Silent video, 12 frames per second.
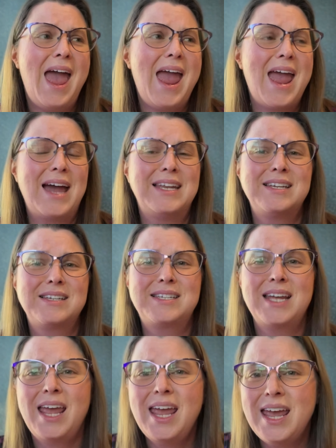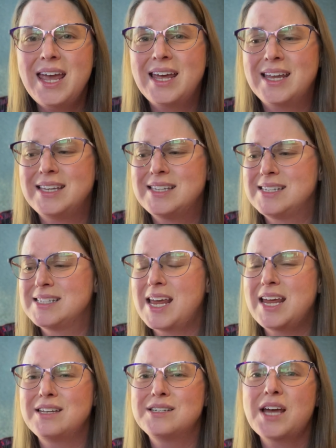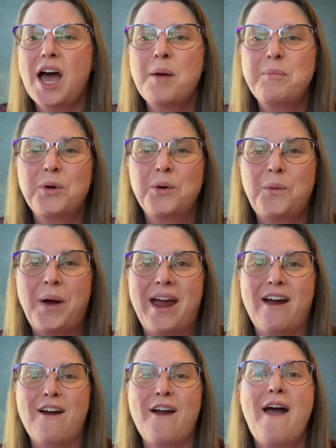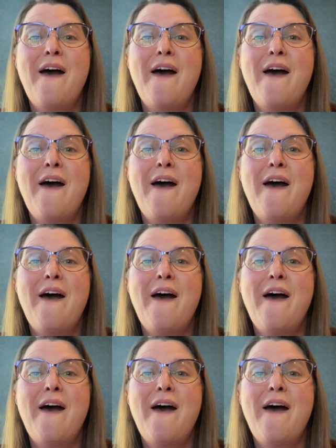and tins and Tupperware